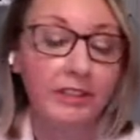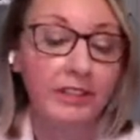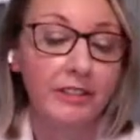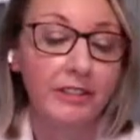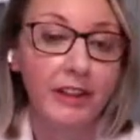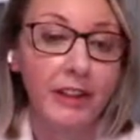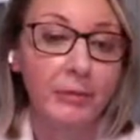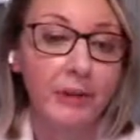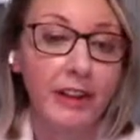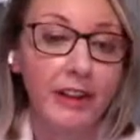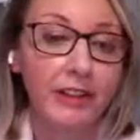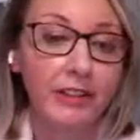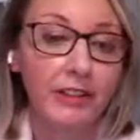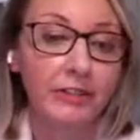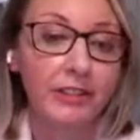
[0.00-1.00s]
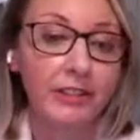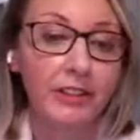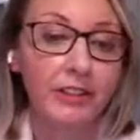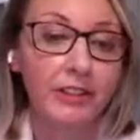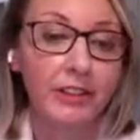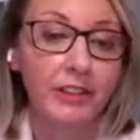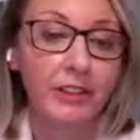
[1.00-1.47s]
adults now who have
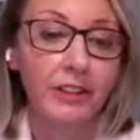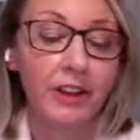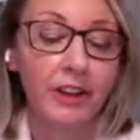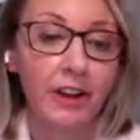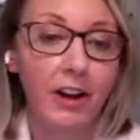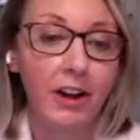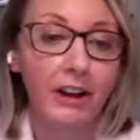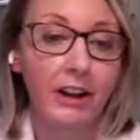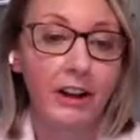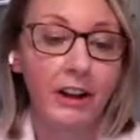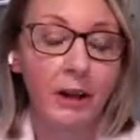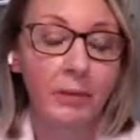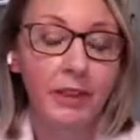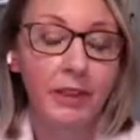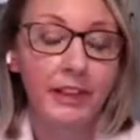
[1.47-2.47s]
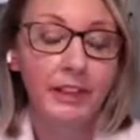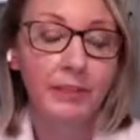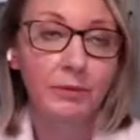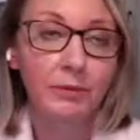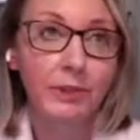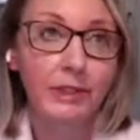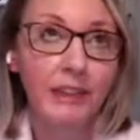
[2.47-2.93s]
received ABA services
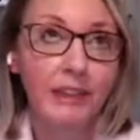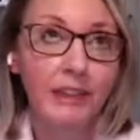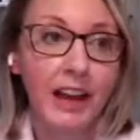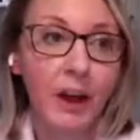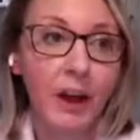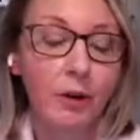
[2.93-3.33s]
early on.